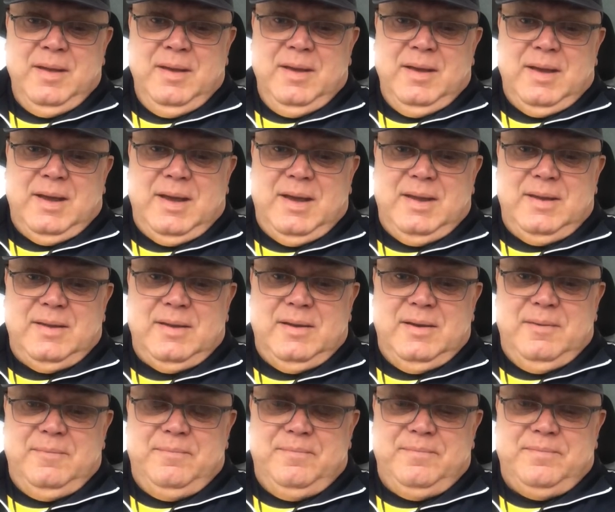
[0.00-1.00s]

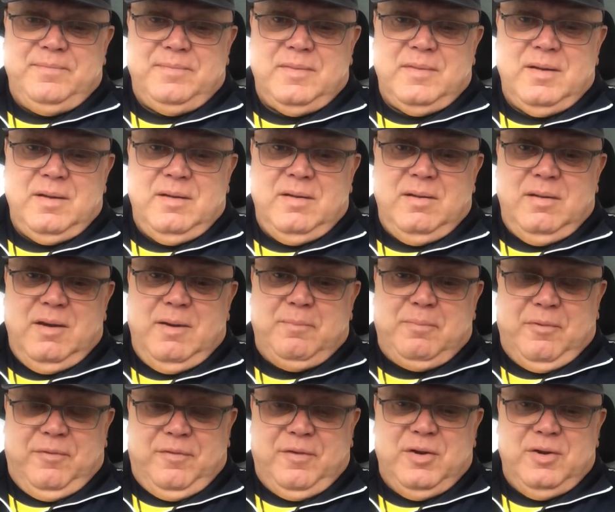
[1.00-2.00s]
and I
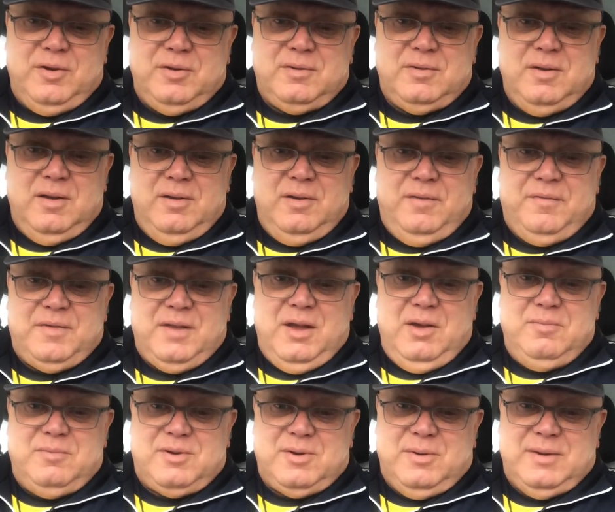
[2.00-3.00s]
prefer a lift
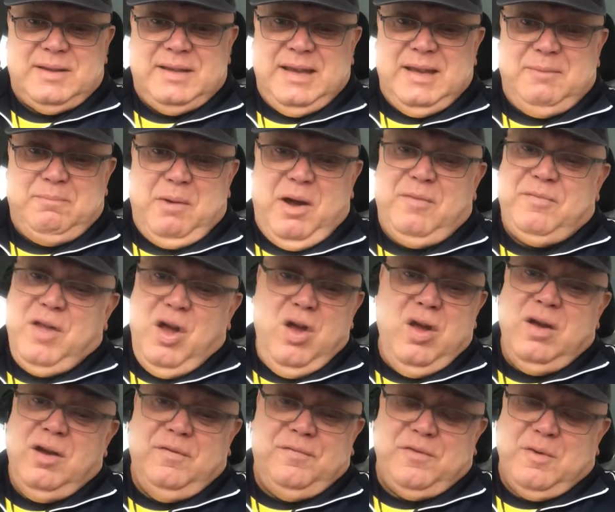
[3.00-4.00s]
home?" So I did, but I've not
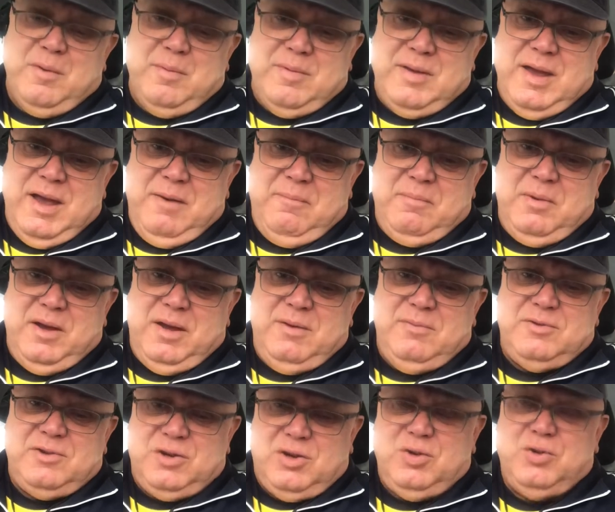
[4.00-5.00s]
heard from him yet, but it
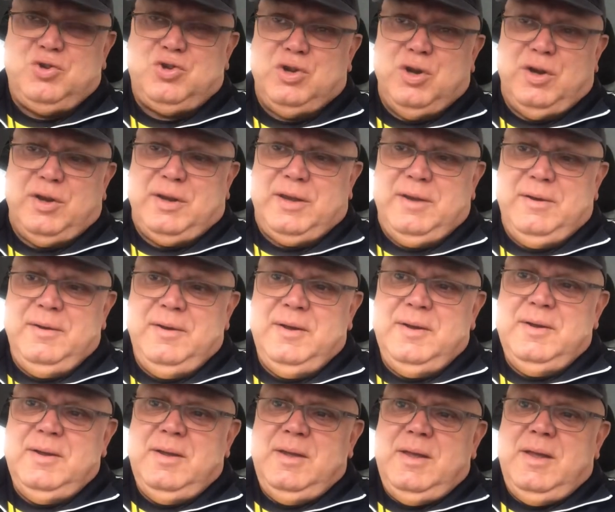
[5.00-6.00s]
was a good journey.
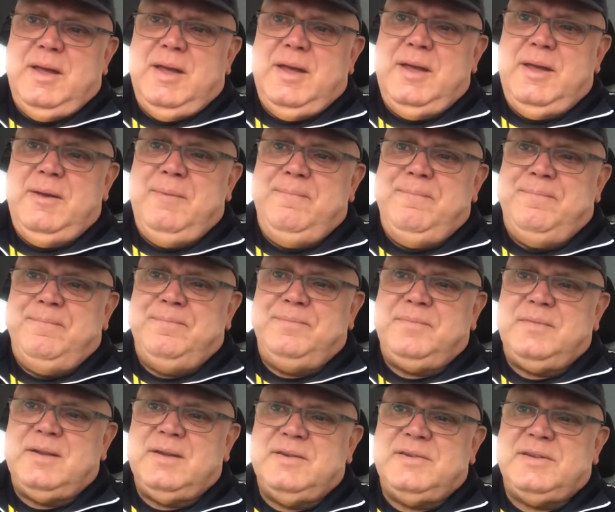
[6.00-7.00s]

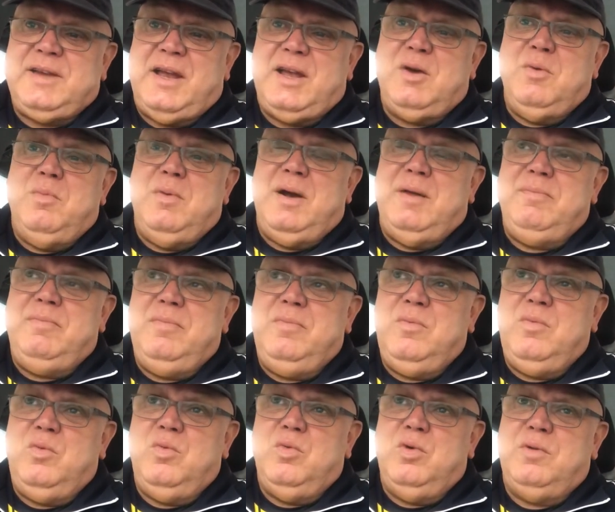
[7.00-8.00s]
Second
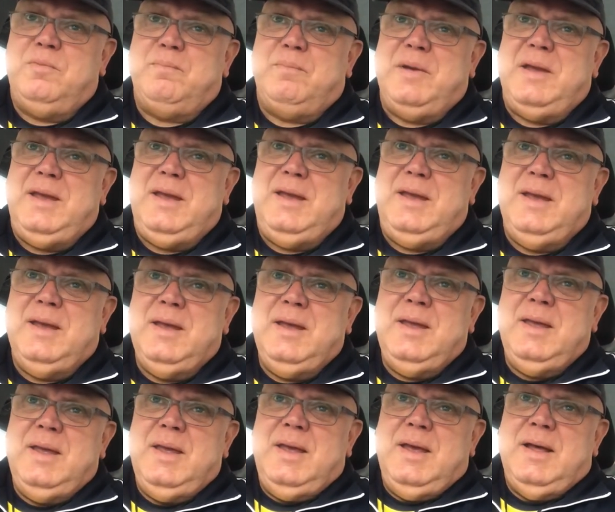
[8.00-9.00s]
one would be
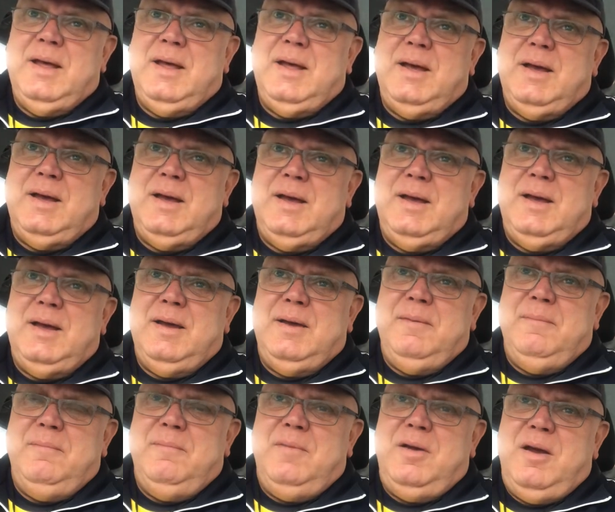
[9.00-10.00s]

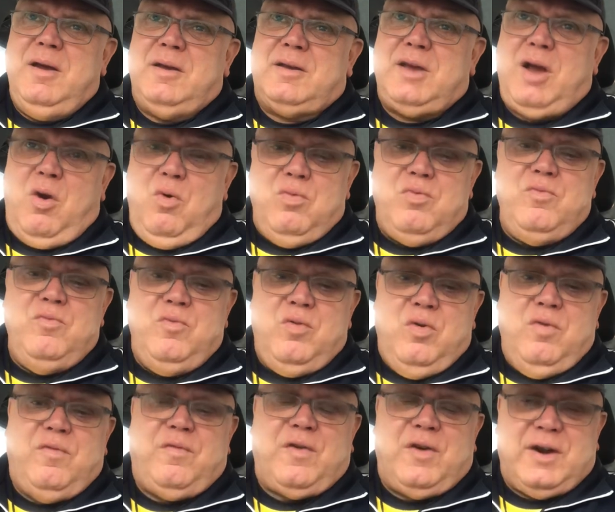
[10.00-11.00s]
a golden
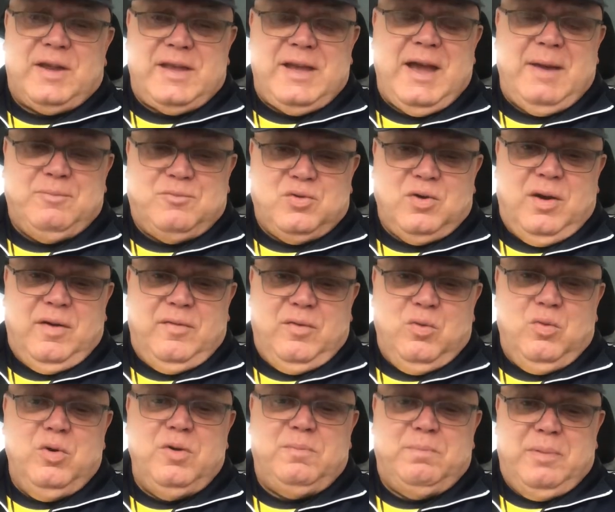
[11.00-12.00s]
rule for a cab
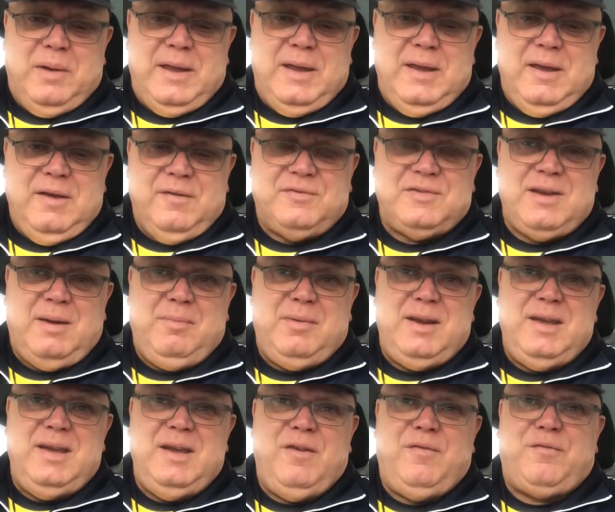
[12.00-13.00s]
driver would be, if
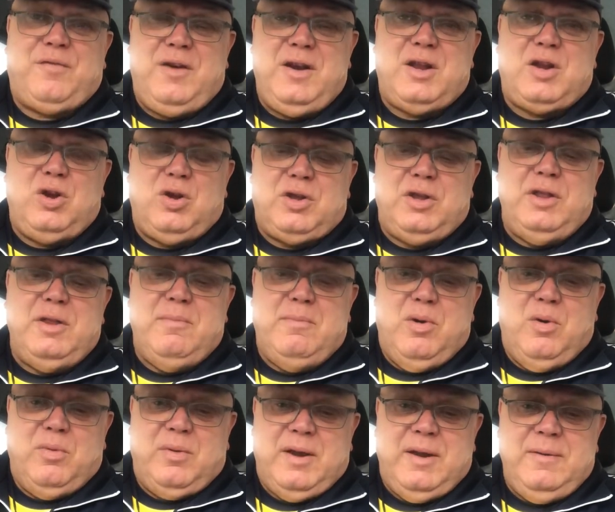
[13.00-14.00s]
somebody at 3 o'clock in the
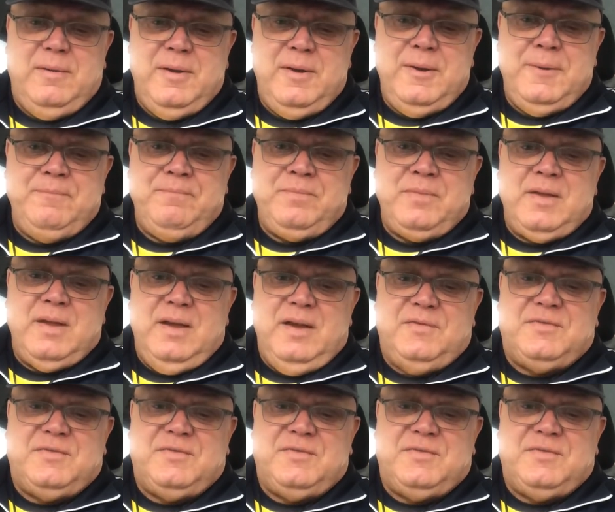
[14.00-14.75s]
morning, if